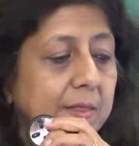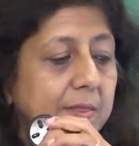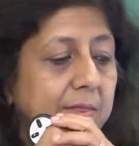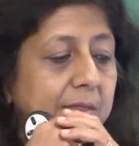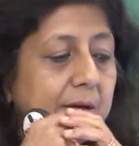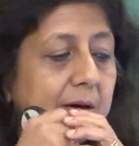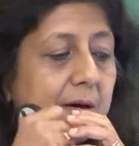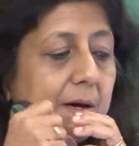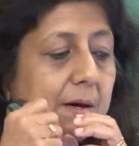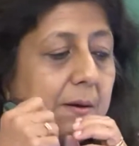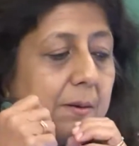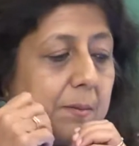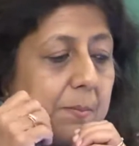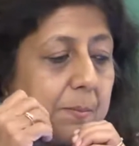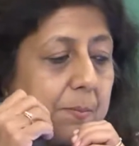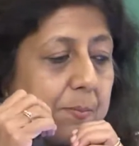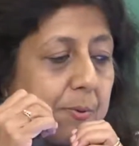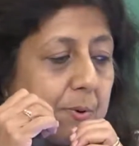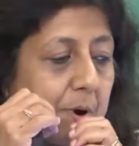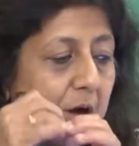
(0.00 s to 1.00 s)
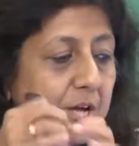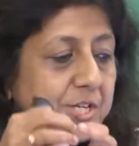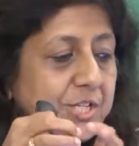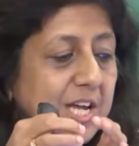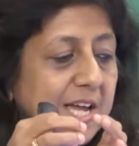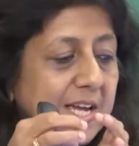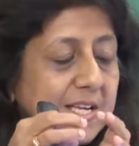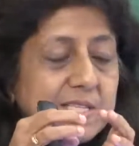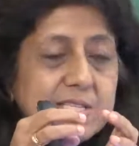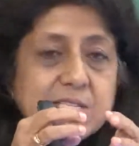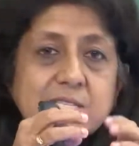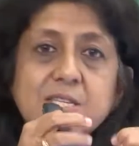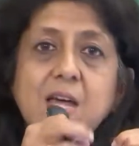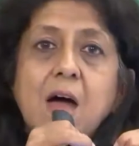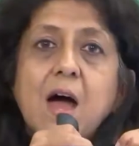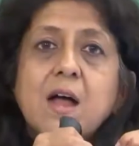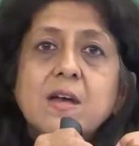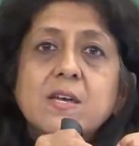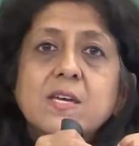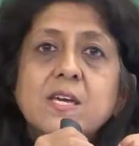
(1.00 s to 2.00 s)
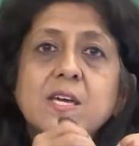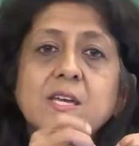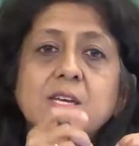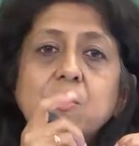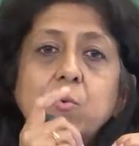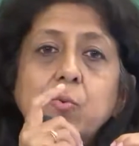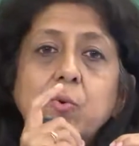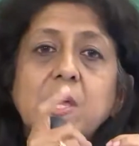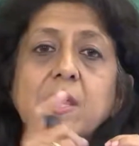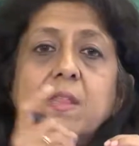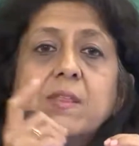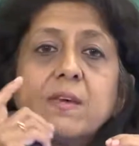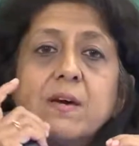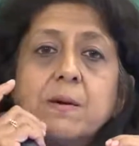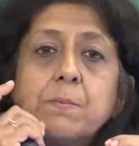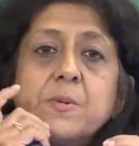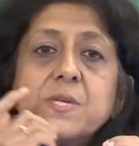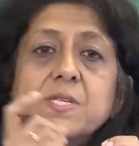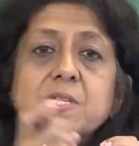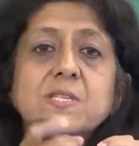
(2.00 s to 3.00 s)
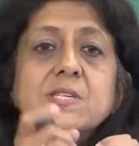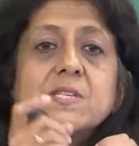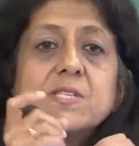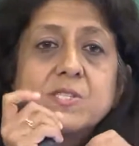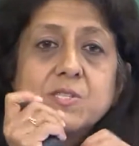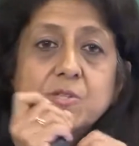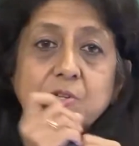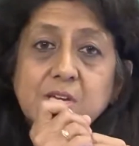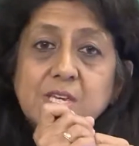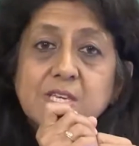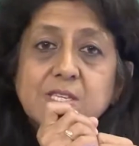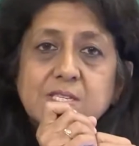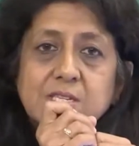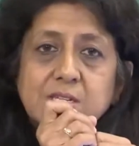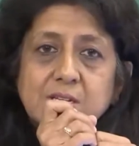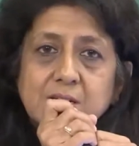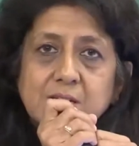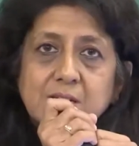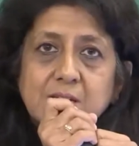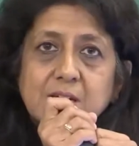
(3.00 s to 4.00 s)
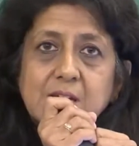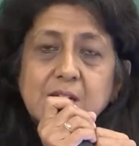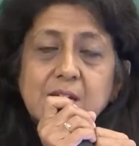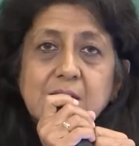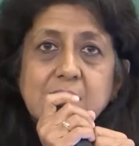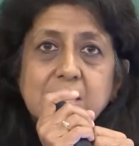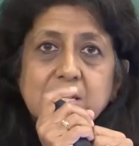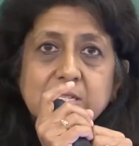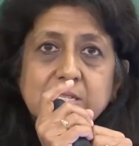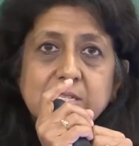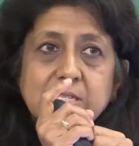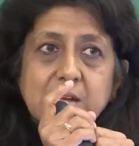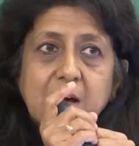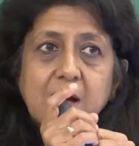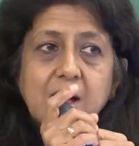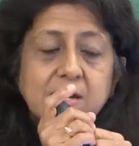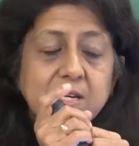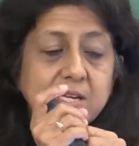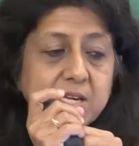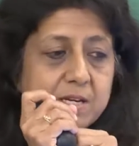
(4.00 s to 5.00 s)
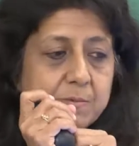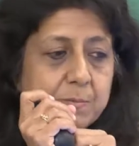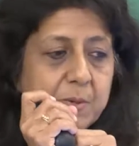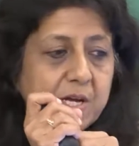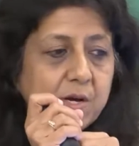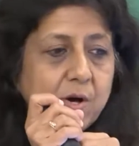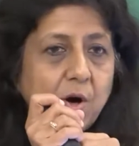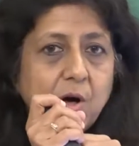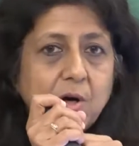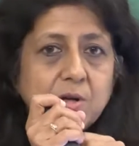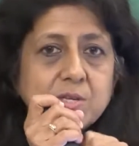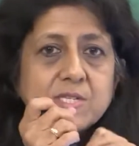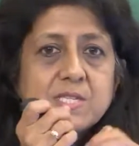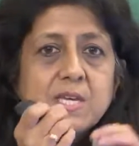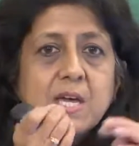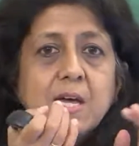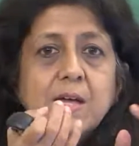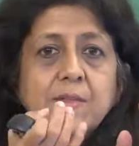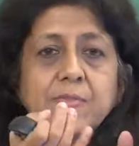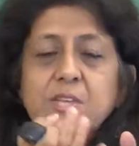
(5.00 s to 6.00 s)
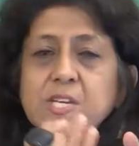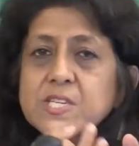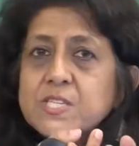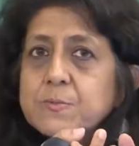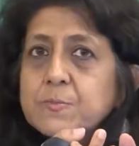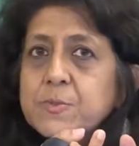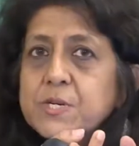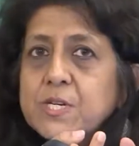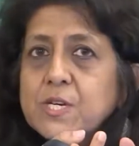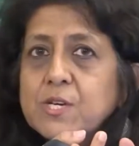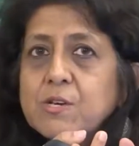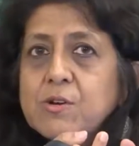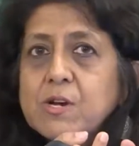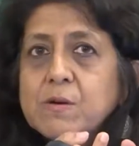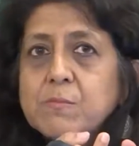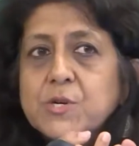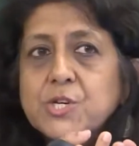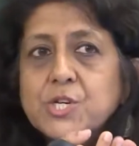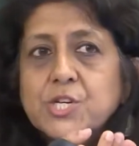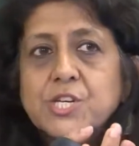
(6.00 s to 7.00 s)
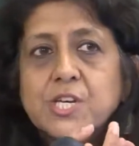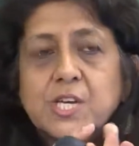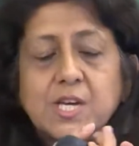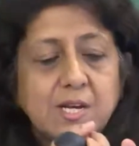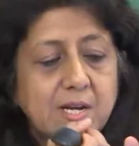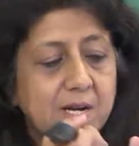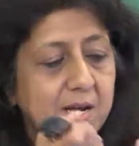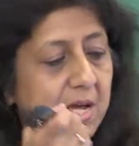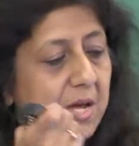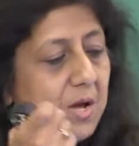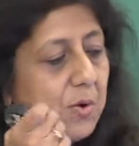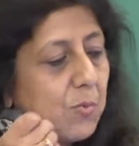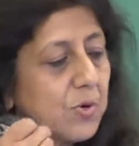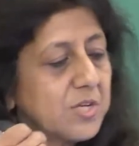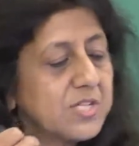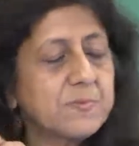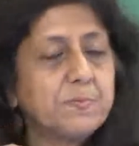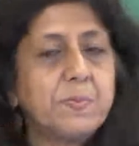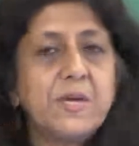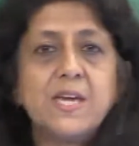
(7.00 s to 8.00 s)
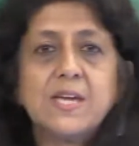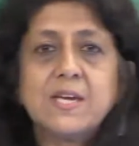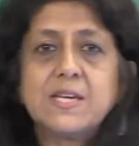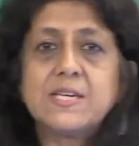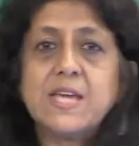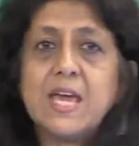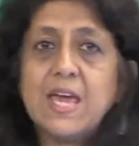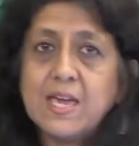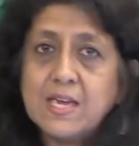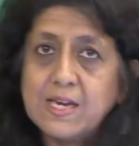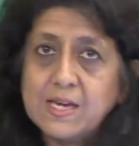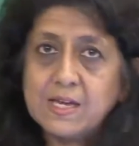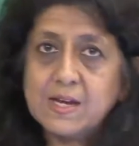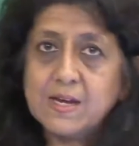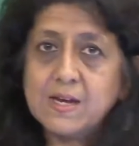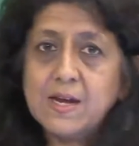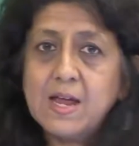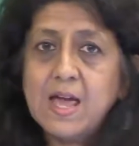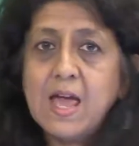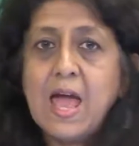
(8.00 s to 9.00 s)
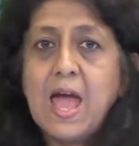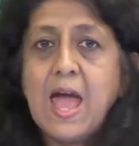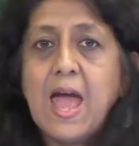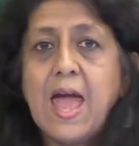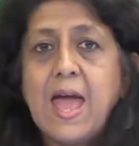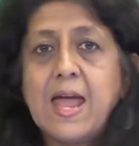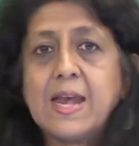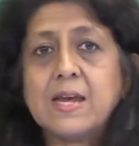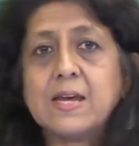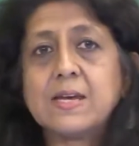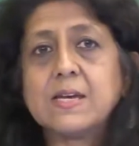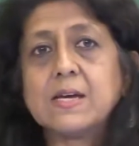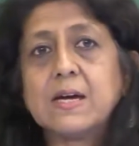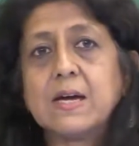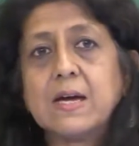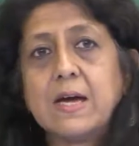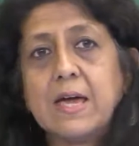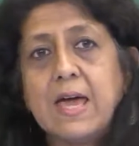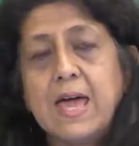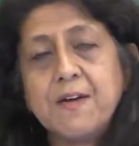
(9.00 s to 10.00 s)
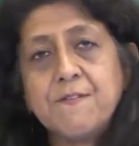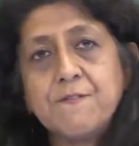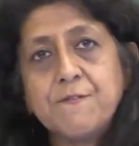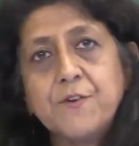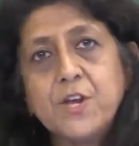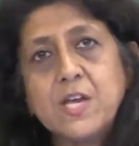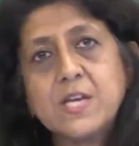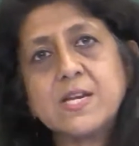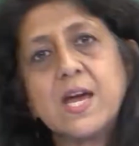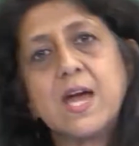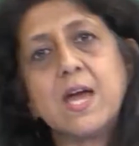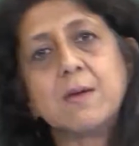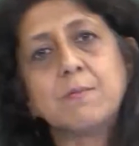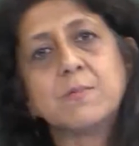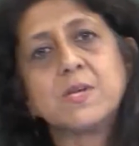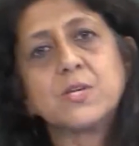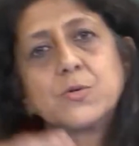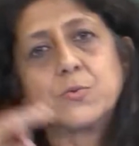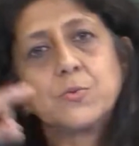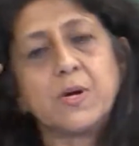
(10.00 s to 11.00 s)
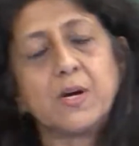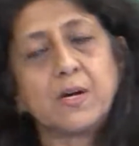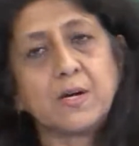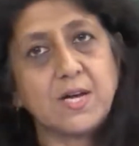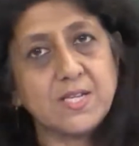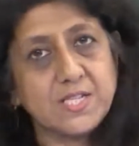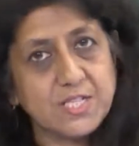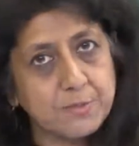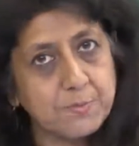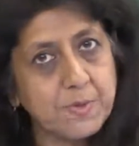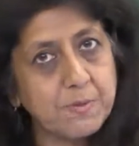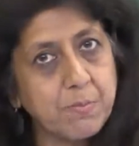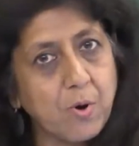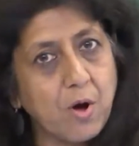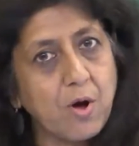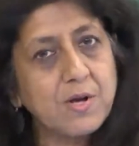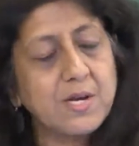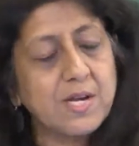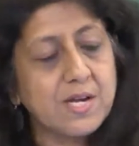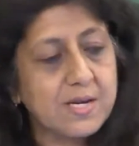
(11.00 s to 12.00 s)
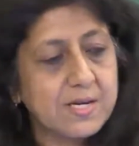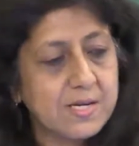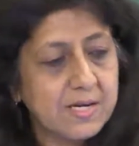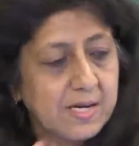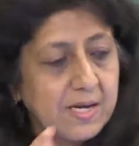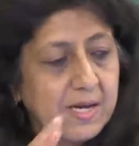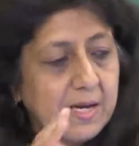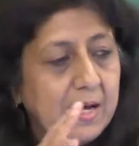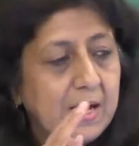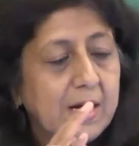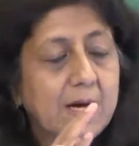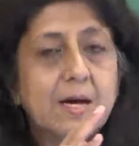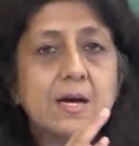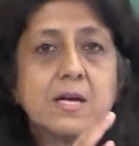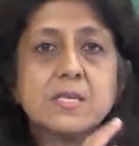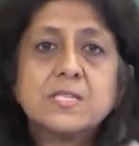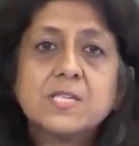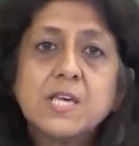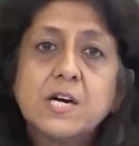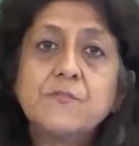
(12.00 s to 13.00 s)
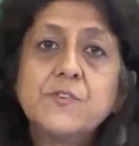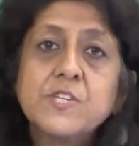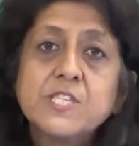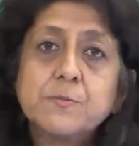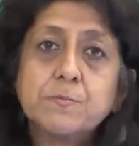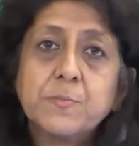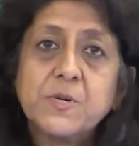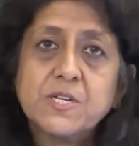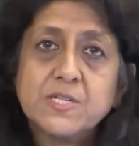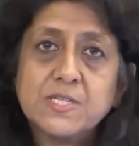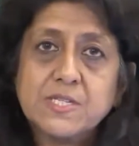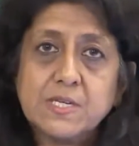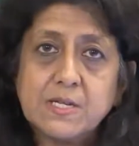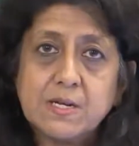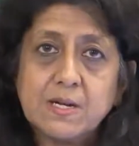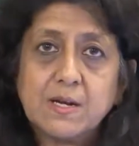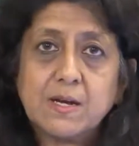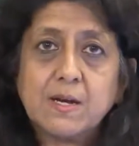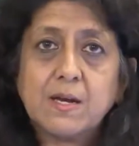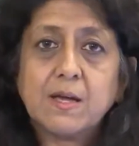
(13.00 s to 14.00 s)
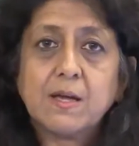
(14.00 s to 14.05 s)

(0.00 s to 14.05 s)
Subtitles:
The project started with a business reason. It started because this particular machine was being taken, and every time a customer bought it, a service person